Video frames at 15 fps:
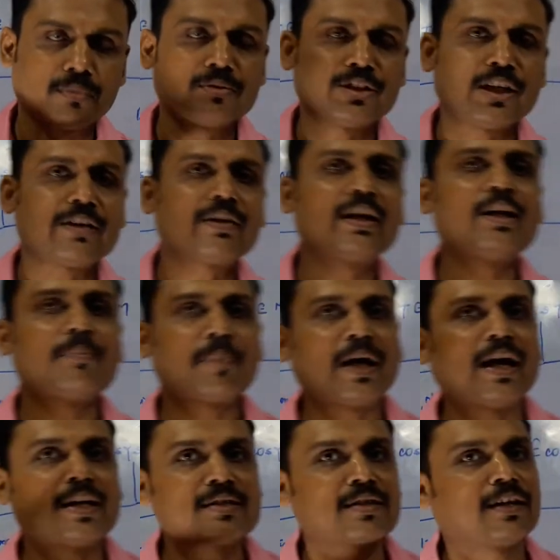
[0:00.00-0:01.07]
generally
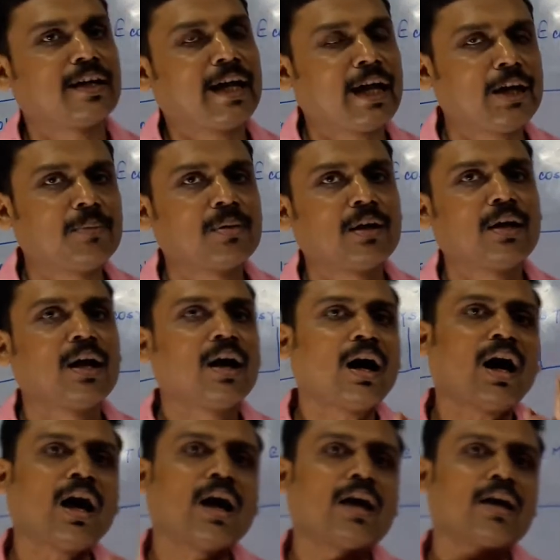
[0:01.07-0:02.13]
plants and animal
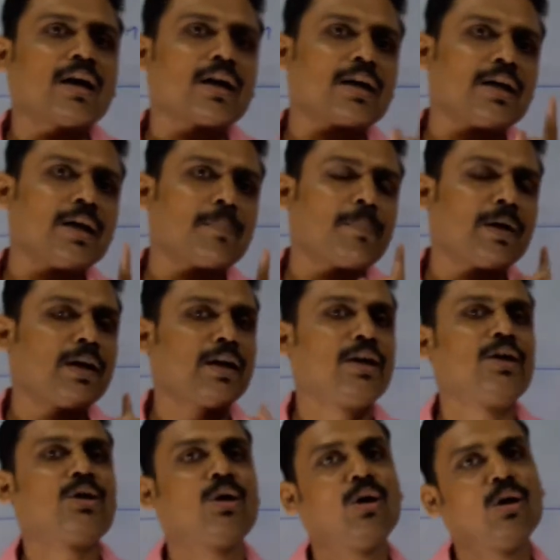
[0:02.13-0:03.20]
are
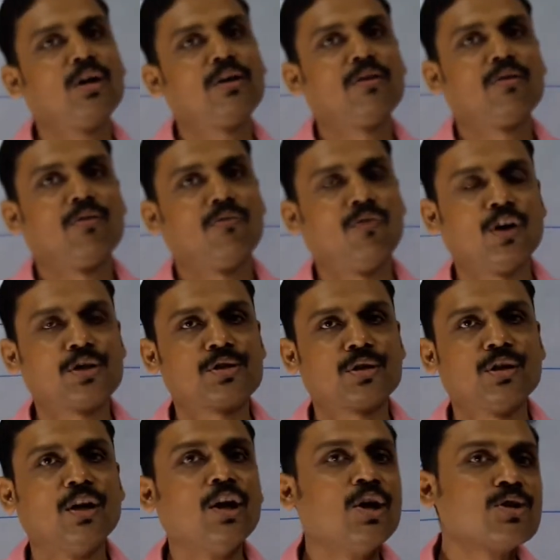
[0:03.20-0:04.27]
dependent on water.
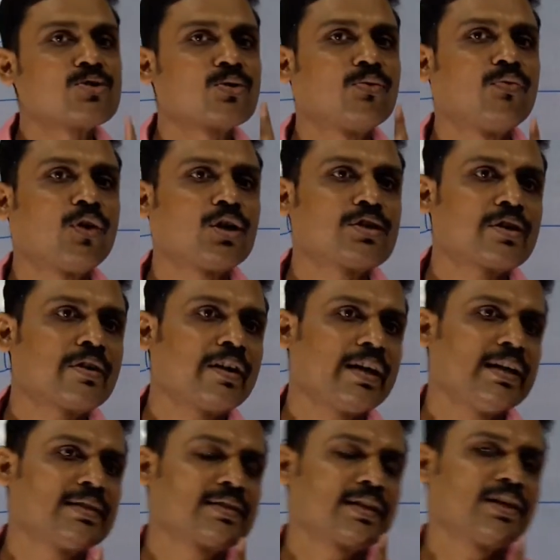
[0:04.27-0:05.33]
So water
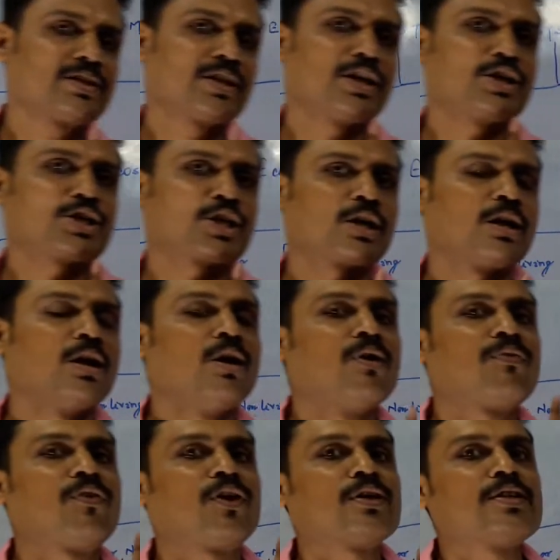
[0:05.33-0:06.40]
is essential
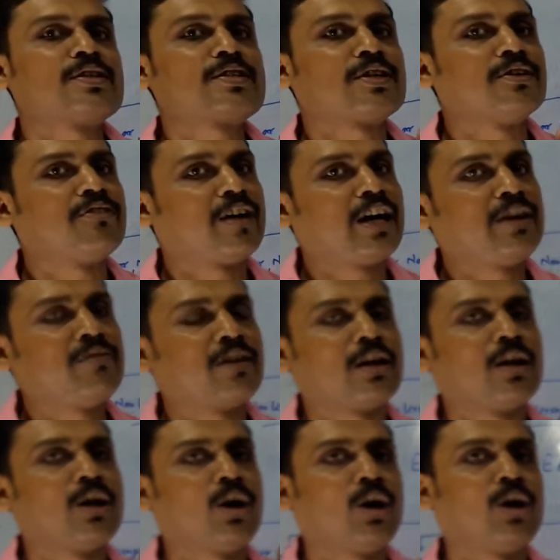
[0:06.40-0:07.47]
for the survival
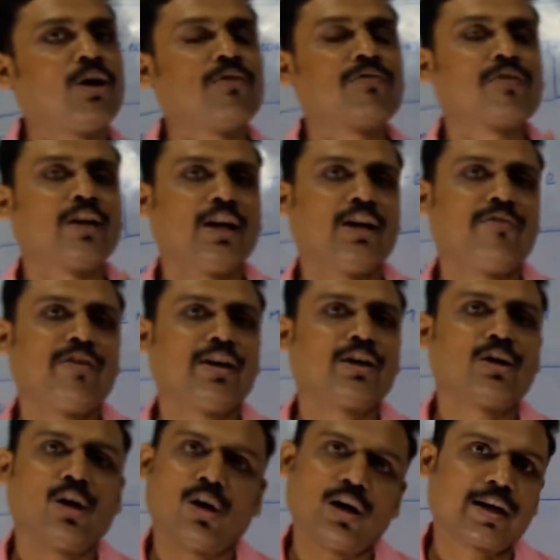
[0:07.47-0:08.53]
of living
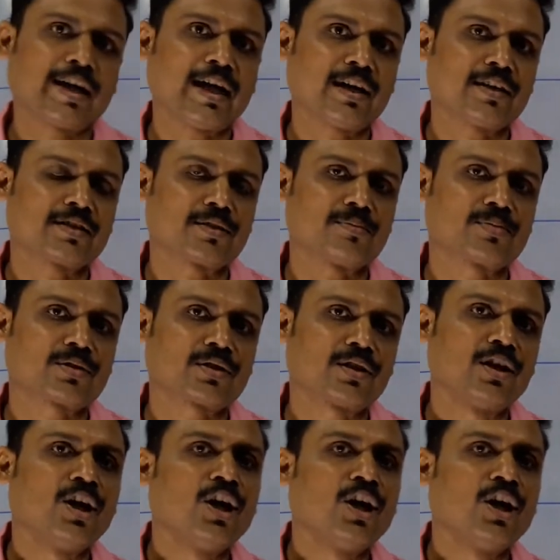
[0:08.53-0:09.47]
organisms.